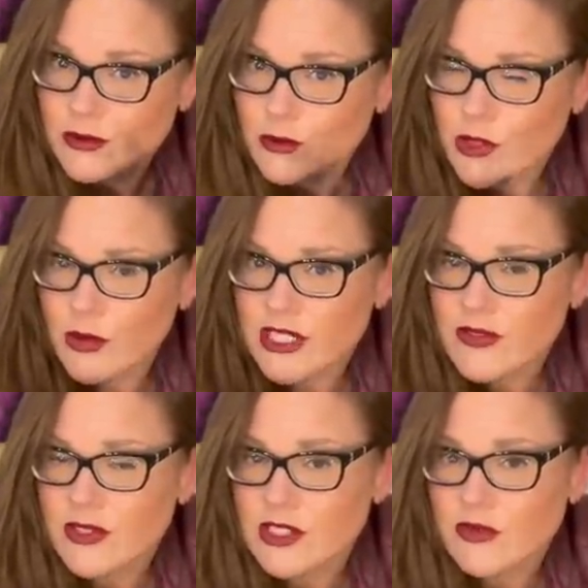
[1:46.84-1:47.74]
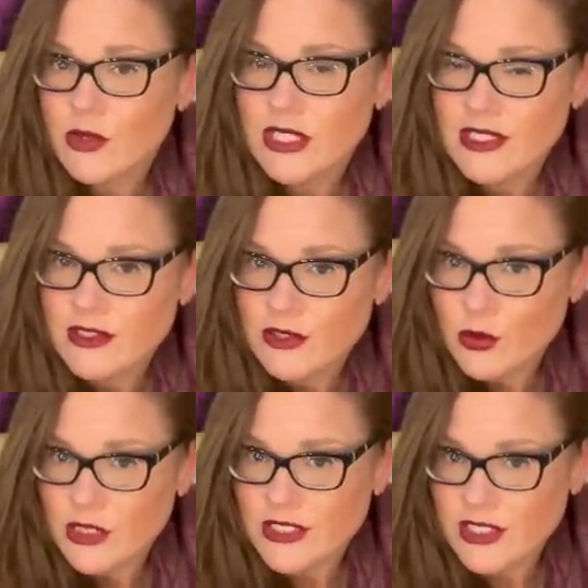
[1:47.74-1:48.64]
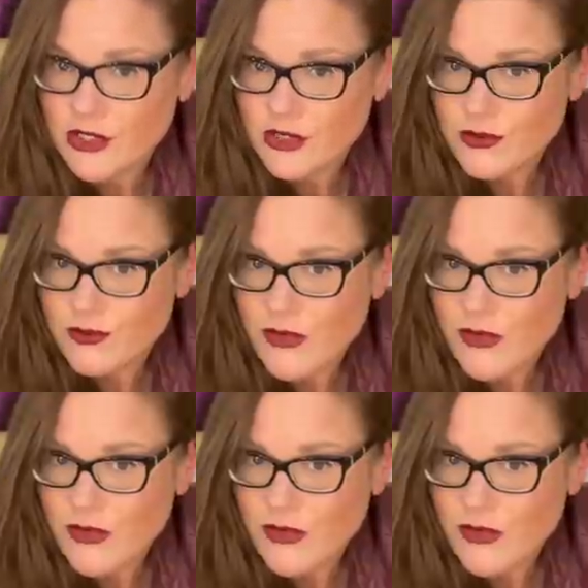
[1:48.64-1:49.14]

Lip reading: we raise funds for an excellent organization.